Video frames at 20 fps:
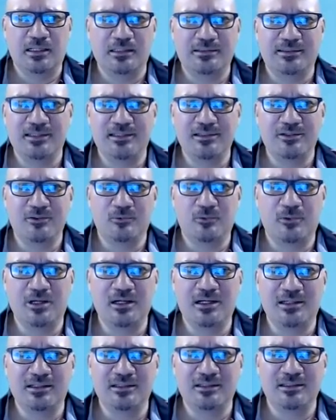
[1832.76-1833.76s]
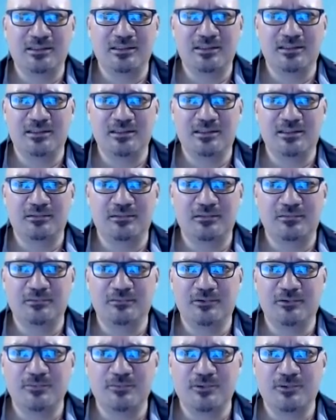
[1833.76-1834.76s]
tell you why.
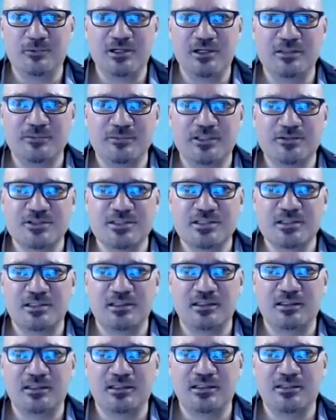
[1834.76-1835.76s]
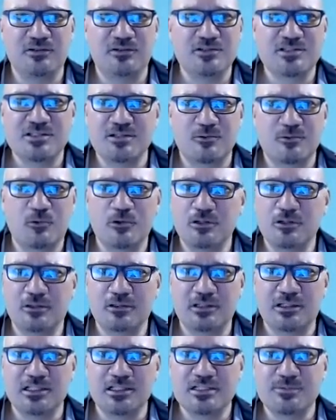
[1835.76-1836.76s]
Number one, because it doesn't
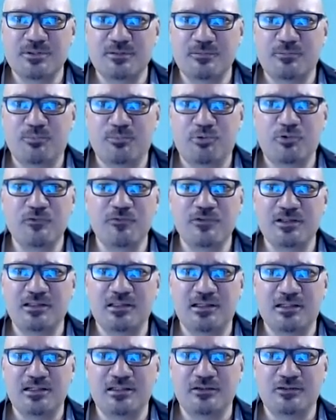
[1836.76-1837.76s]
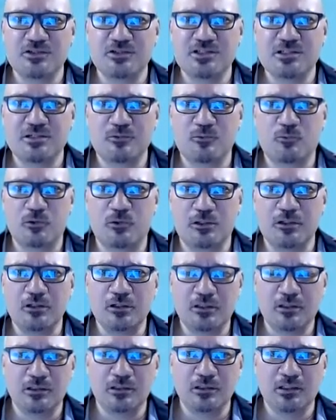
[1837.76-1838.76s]
work. It's been proven that it doesn't
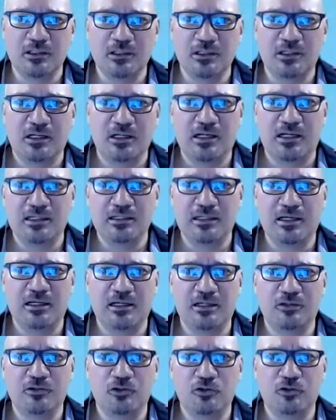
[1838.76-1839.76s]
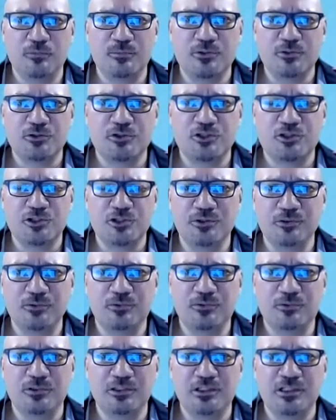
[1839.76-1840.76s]
work. And number
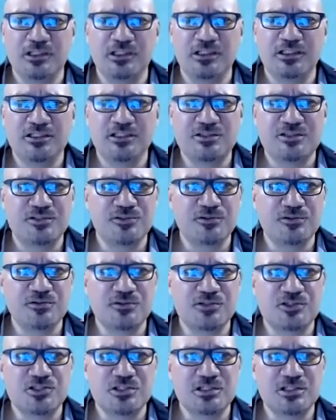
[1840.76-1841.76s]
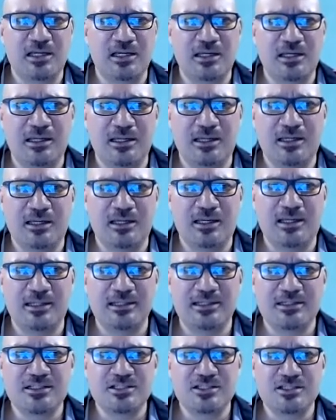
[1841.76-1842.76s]
two, it's just an
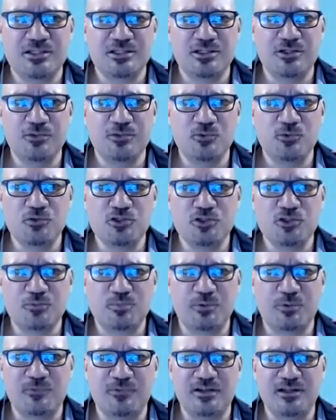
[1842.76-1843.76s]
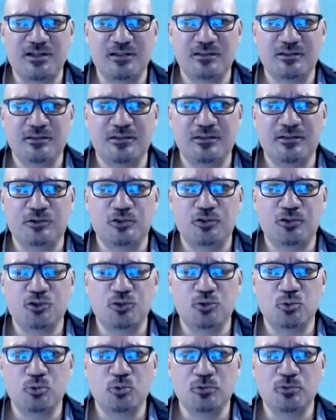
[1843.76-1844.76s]
excuse to provide
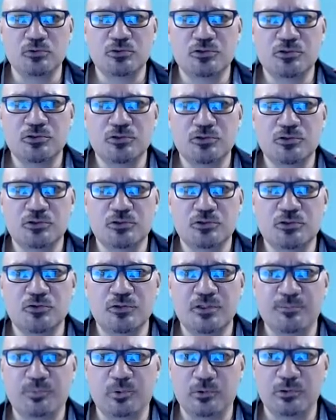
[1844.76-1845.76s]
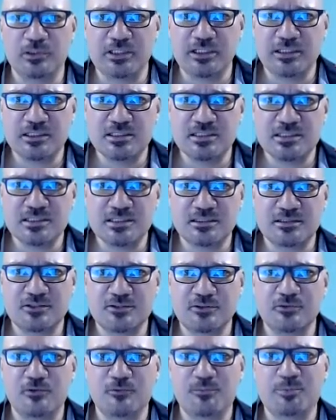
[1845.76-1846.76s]
tools to the police
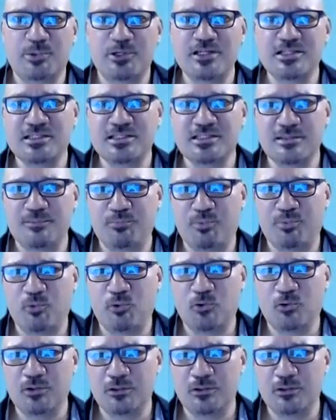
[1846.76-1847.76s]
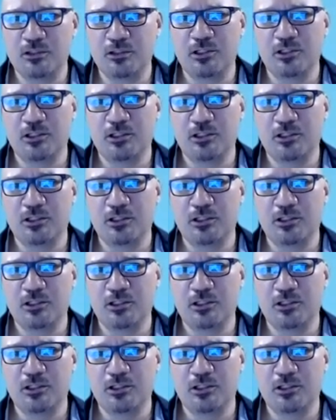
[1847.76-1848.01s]
to oppress the poor,